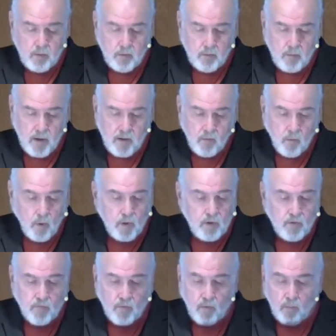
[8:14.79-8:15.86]
My
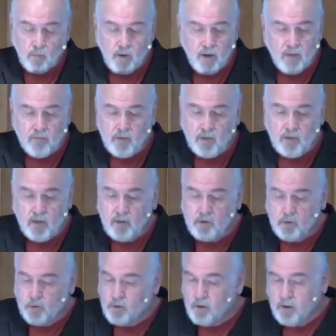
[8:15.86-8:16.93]
wonderful beloved
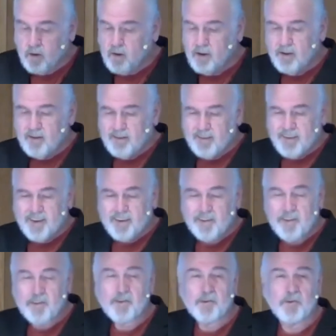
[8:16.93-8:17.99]
teacher,
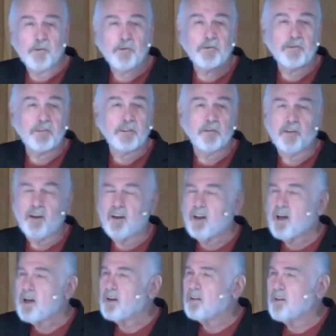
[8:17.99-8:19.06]
Kennedy Shultz, did a
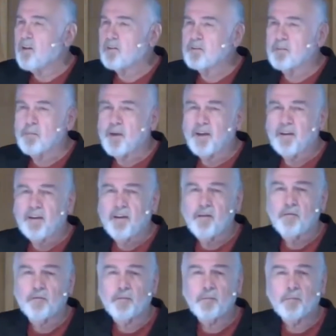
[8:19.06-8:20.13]
lot of talks about
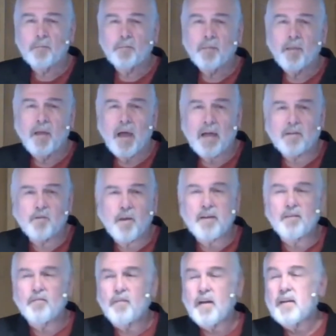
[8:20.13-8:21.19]
love. I tried
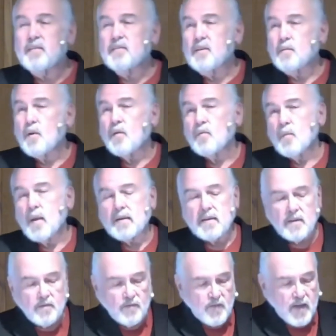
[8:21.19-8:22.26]
to find some of them. I
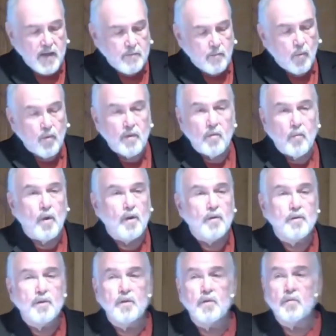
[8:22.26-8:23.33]
didn't find more than one or
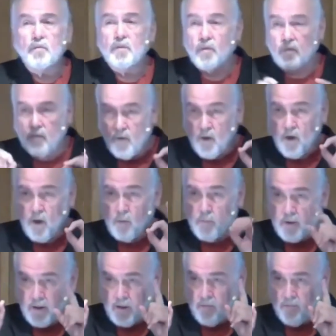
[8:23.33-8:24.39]
two so far,
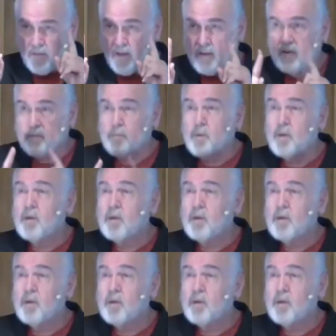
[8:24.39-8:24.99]
but I'll find them.